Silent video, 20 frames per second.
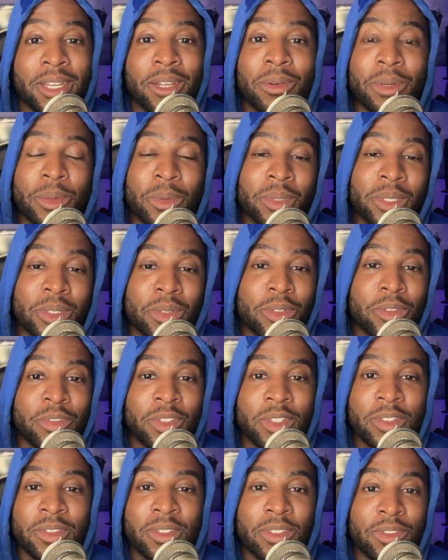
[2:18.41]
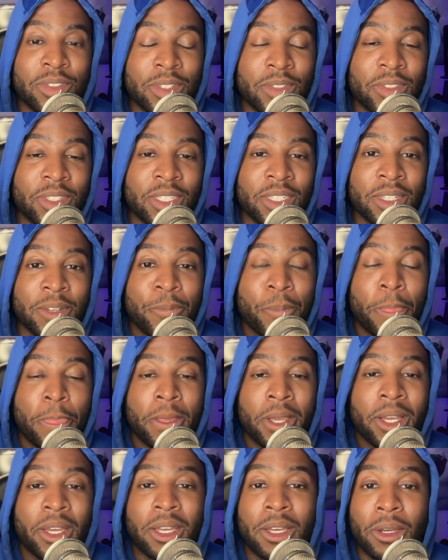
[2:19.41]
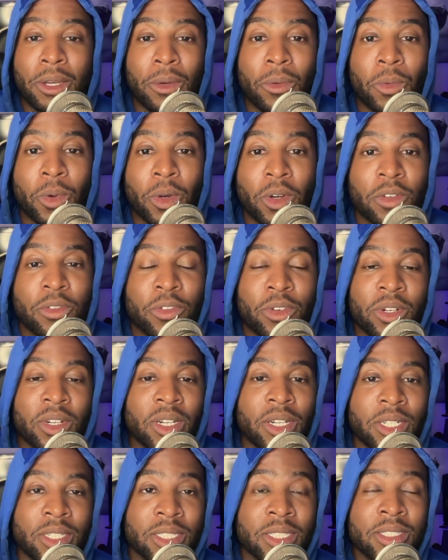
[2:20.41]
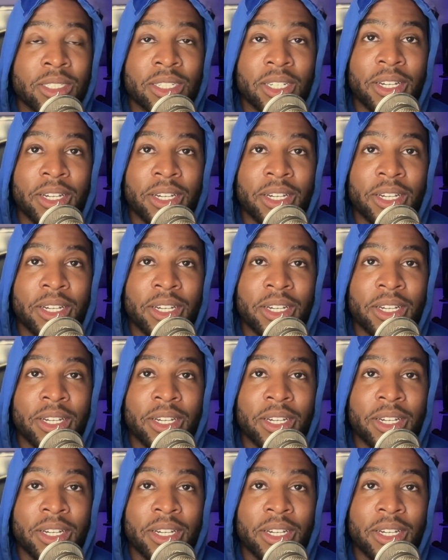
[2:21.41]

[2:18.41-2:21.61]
we were doing 50-50. It worked for us.